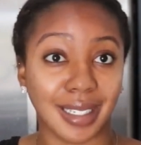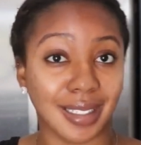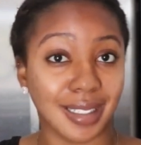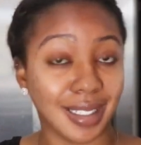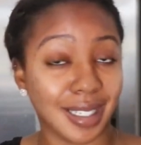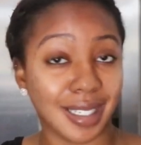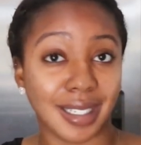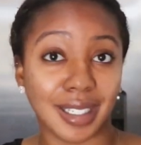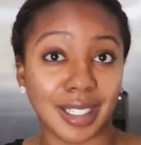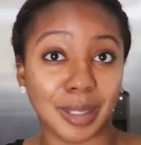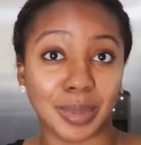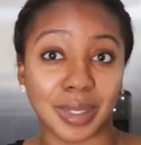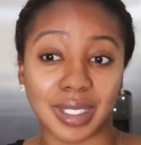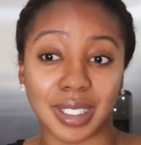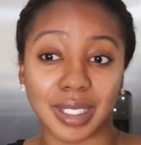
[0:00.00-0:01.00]
hung up
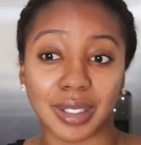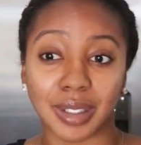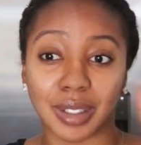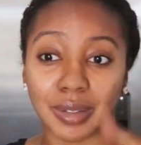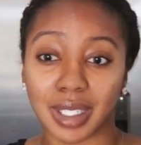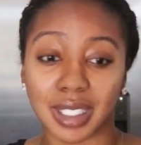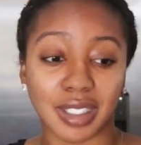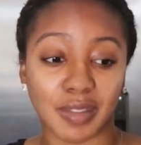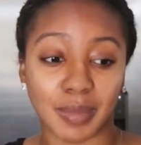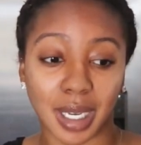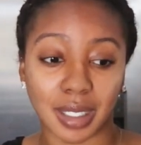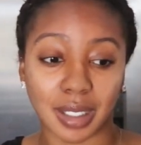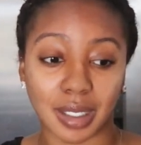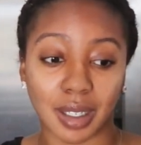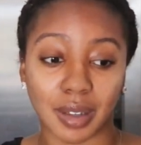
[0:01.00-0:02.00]
still the rest of my
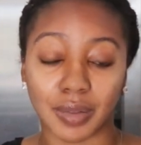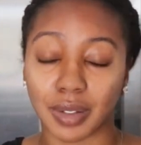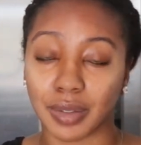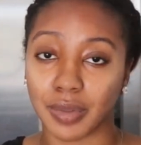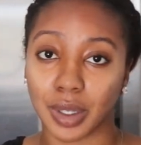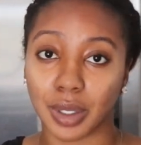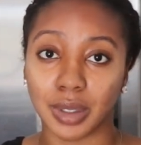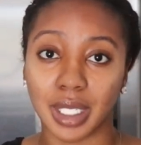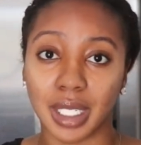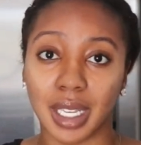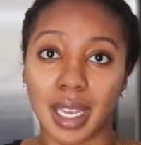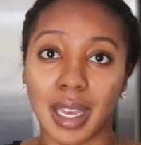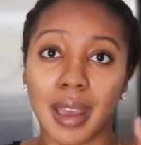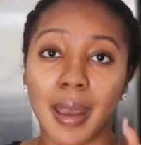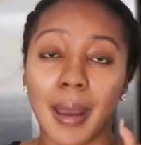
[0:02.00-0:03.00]
stuff and folded
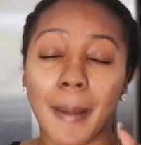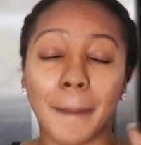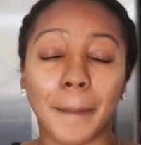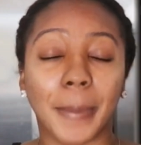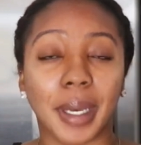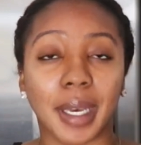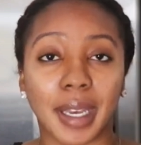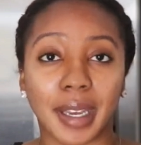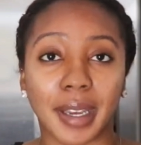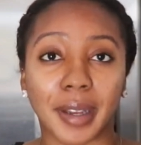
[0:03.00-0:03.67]
but